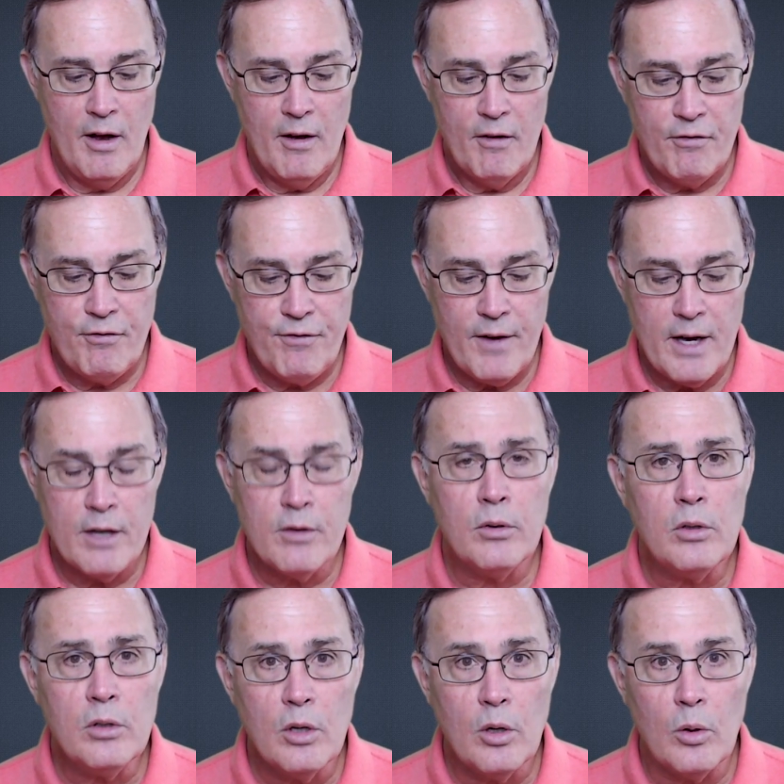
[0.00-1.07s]

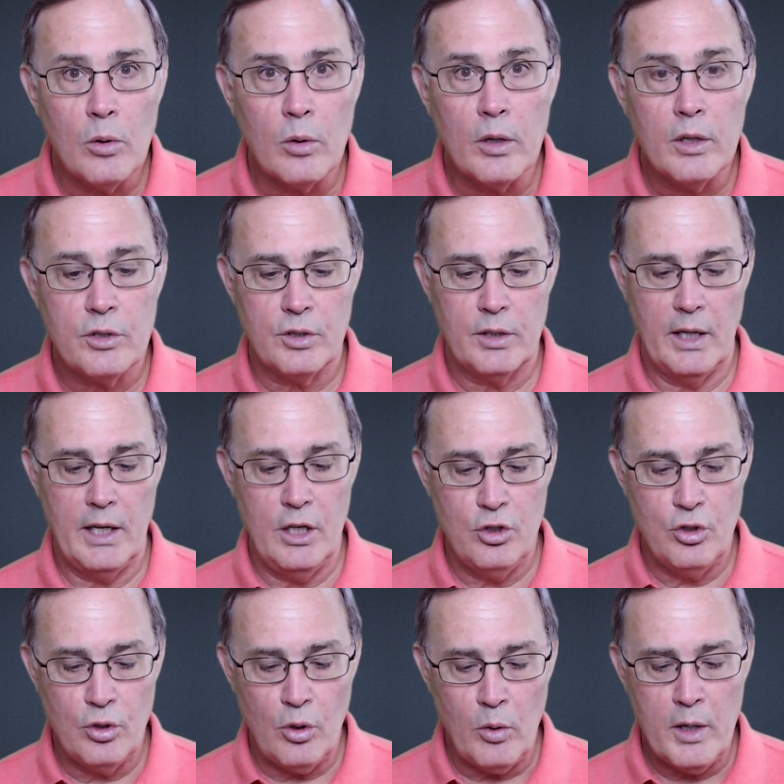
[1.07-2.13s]
federal courts
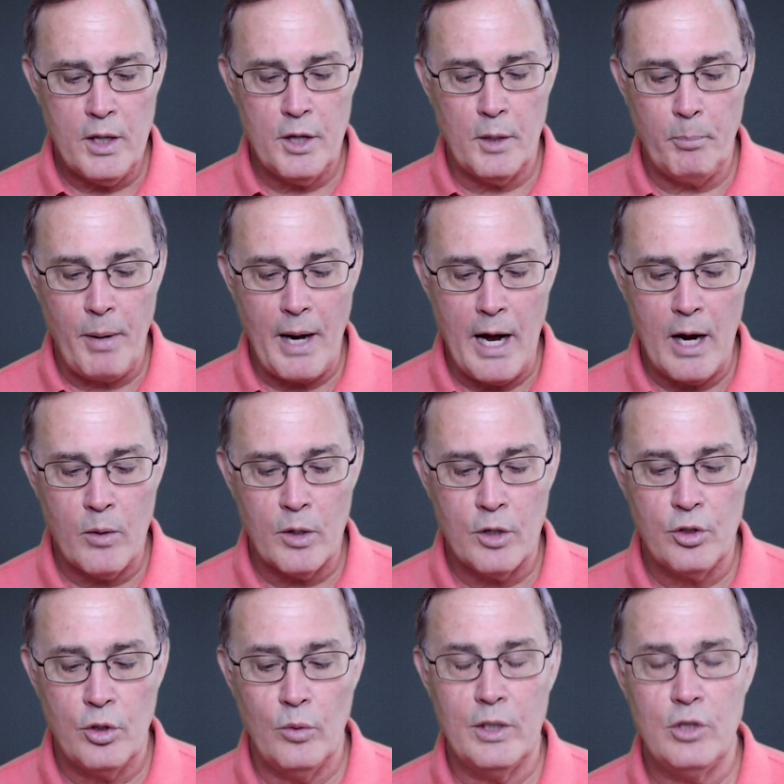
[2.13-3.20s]
enjoy the power
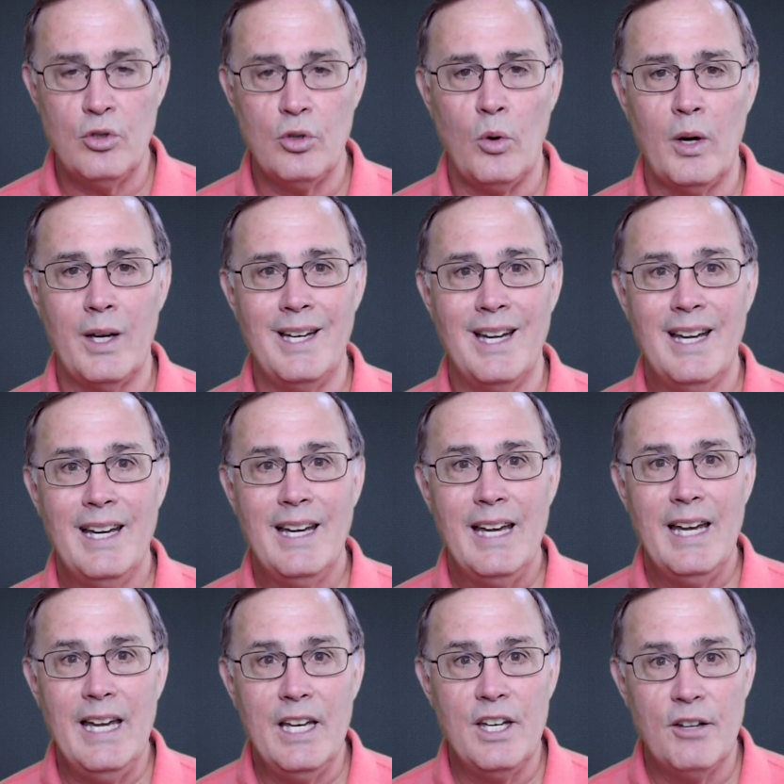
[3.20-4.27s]
to enjoin
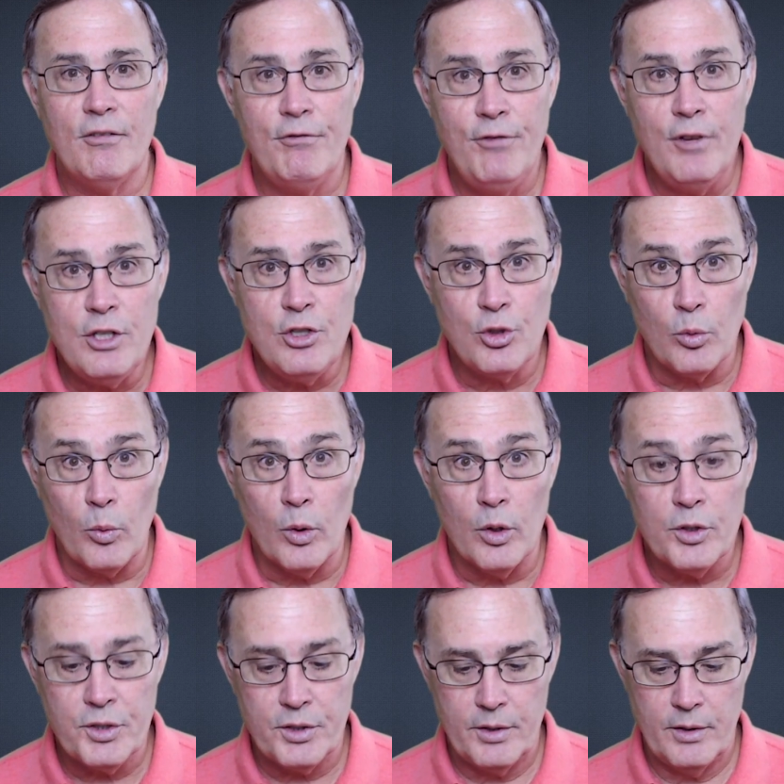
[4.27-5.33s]

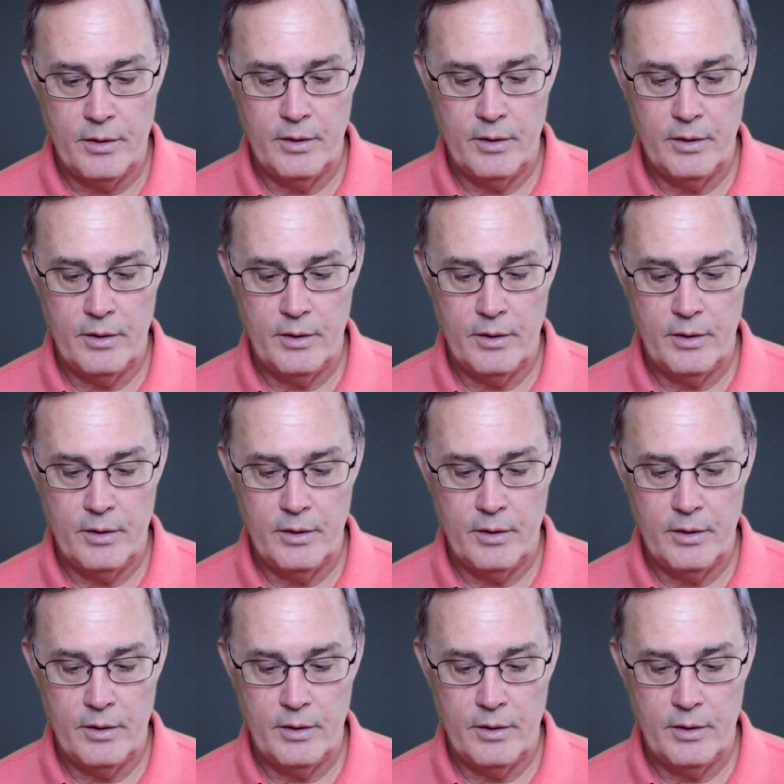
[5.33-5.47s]
individuals